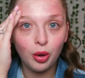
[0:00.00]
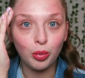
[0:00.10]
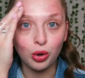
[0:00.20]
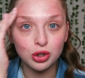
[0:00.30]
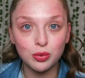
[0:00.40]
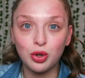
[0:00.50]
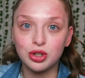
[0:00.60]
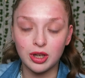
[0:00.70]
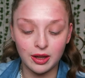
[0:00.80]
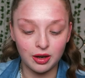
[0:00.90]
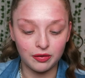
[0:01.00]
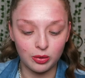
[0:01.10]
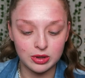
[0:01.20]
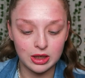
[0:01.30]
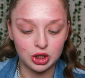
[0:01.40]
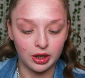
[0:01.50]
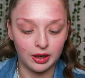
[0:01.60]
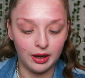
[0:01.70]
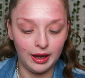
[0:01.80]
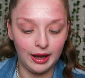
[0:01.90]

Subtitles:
because I'm using a lighter foundation,